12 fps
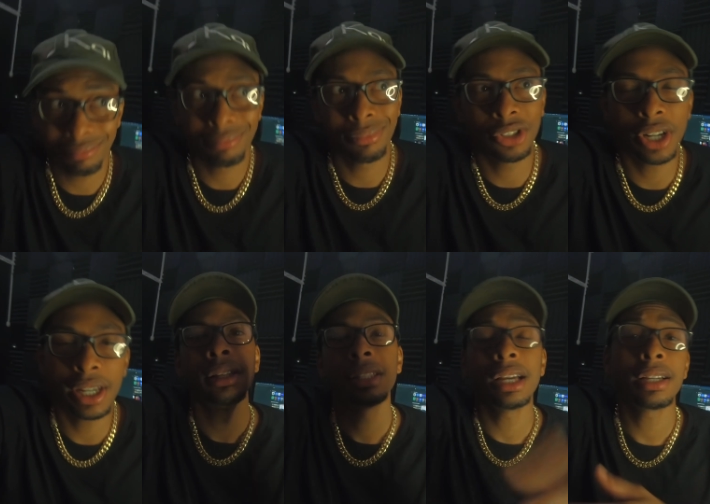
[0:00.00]
Try
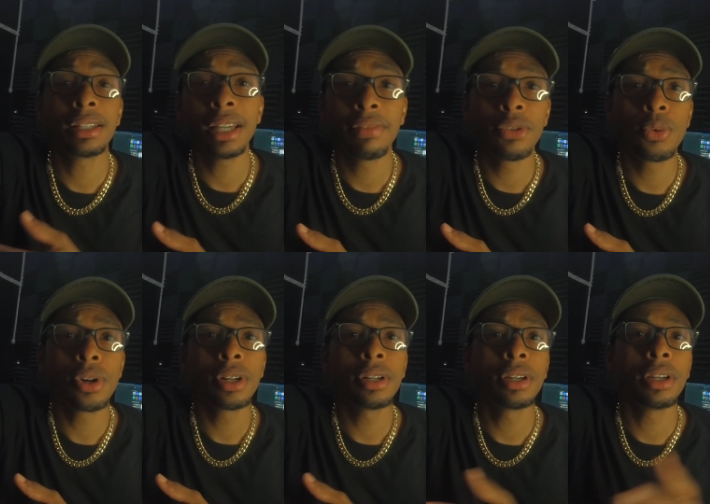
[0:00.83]
it. Thanks to
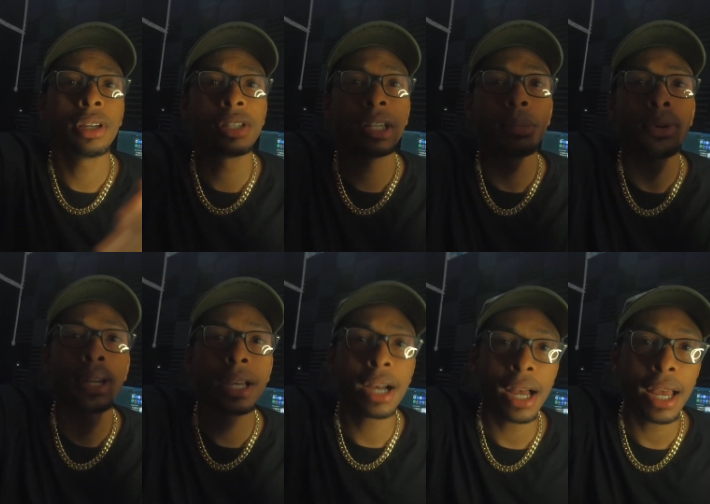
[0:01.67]
everyone. It's your boy
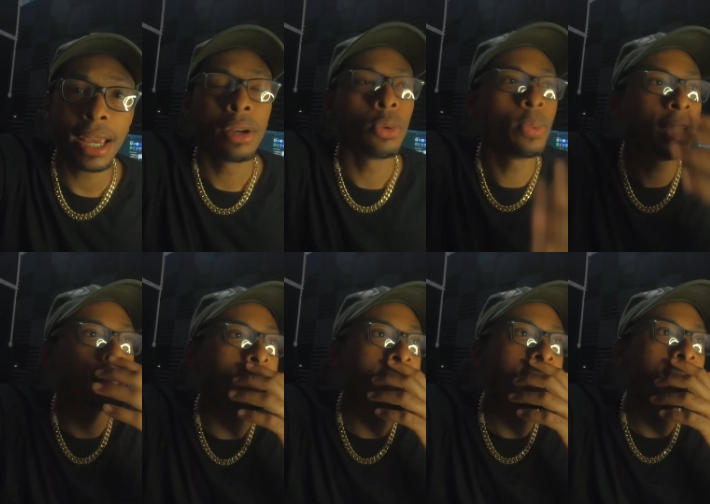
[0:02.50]
Kai. We
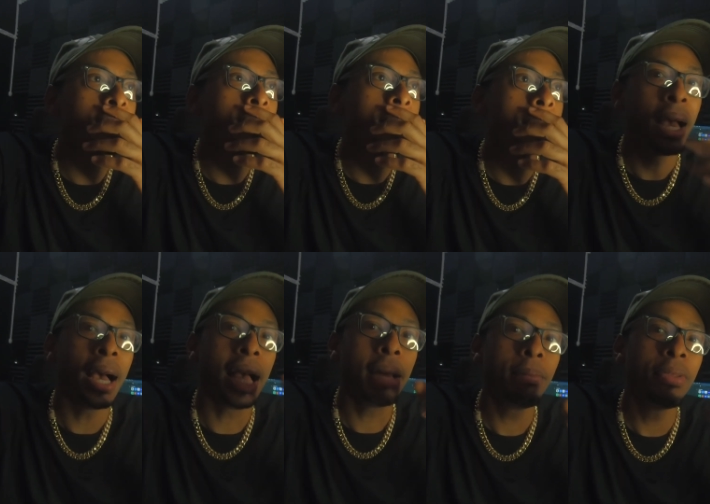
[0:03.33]
just now,
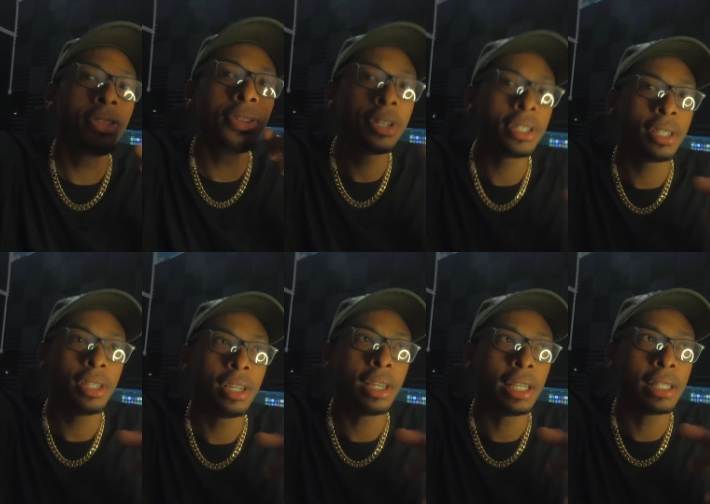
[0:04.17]
I'm
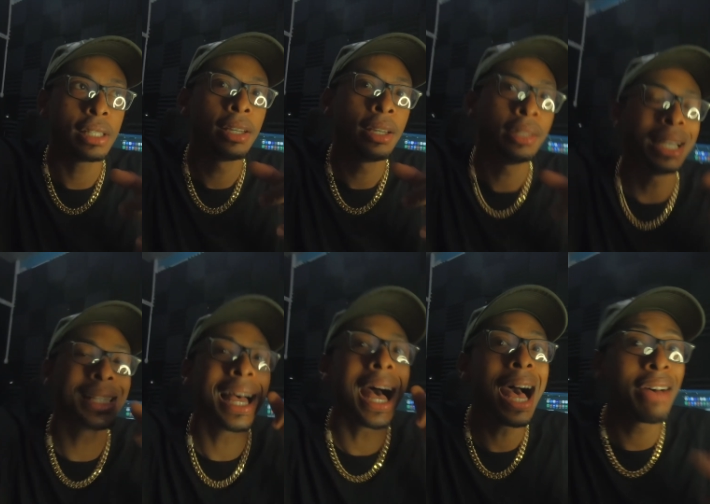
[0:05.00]
30 years. That's
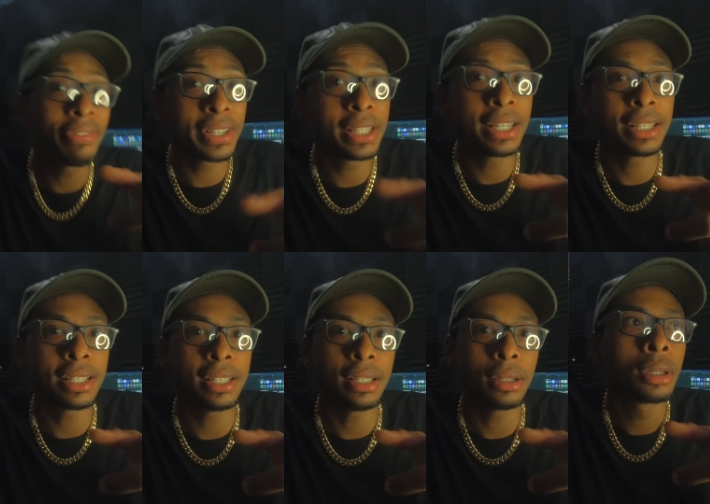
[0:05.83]
half a
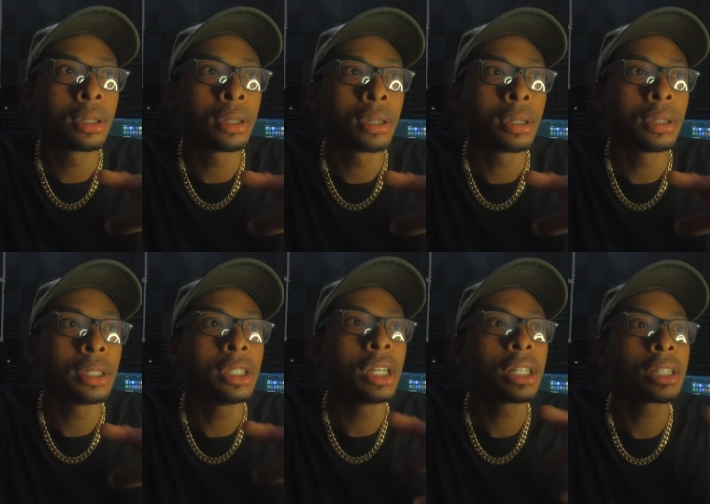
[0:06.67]
60.
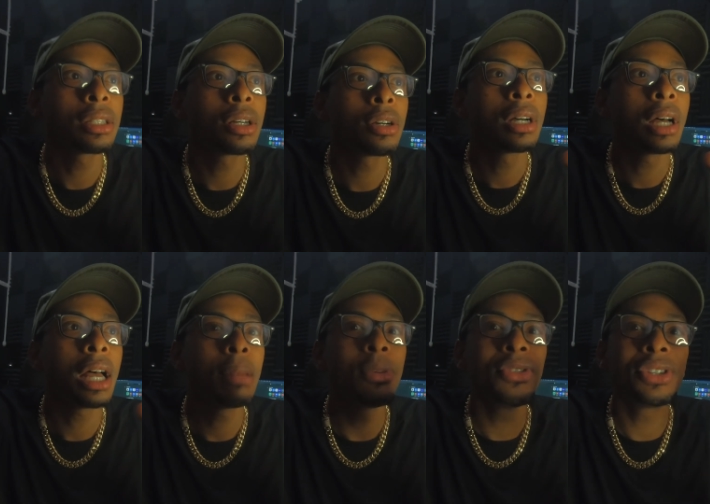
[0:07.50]
Just now,
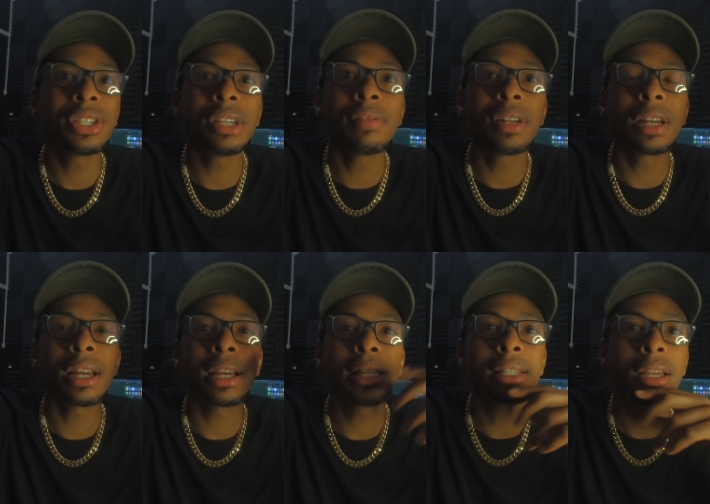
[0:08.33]
I'll be receiving an
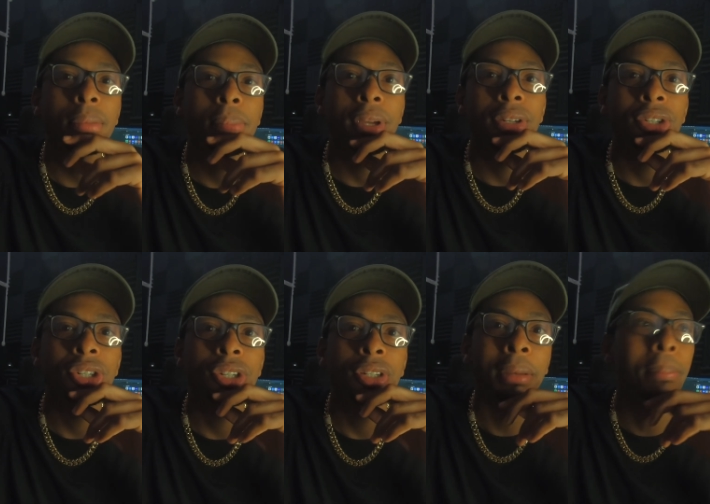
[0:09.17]
ISN
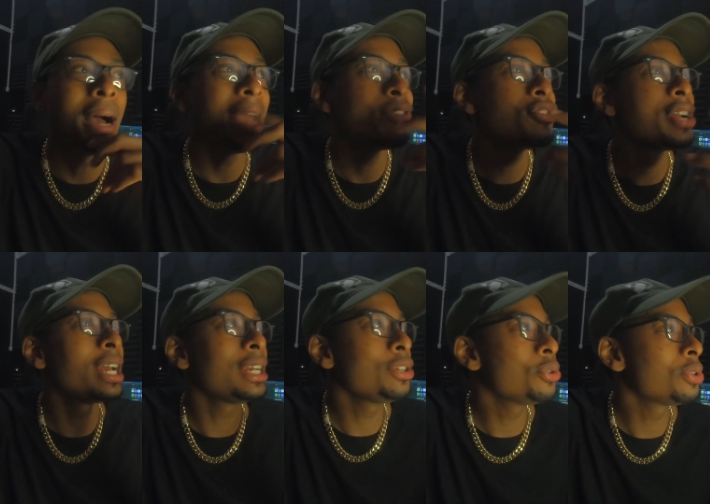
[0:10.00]
pension. By
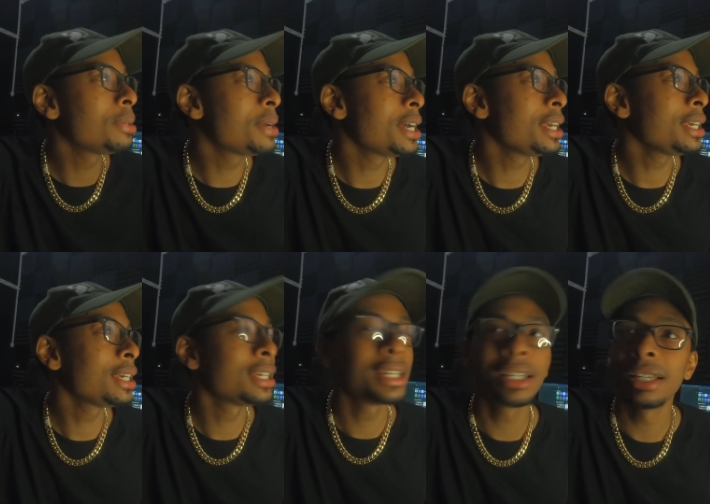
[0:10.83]
really old boy.
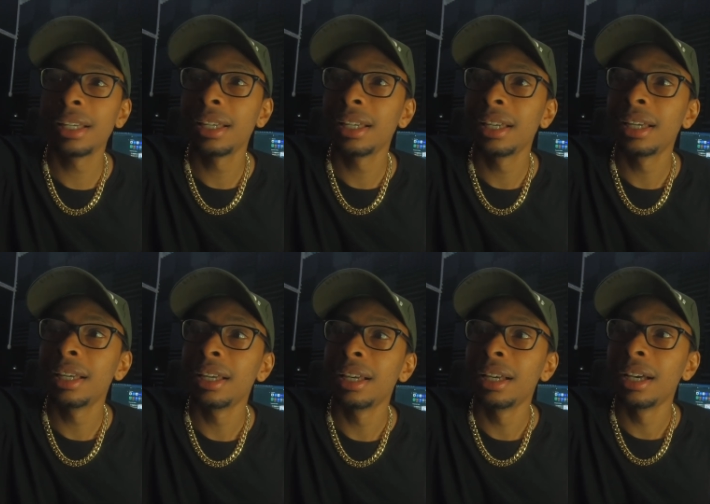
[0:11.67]

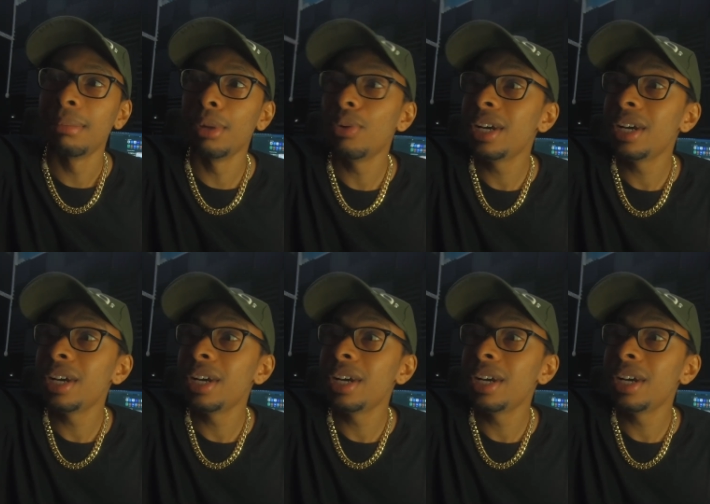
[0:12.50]
But with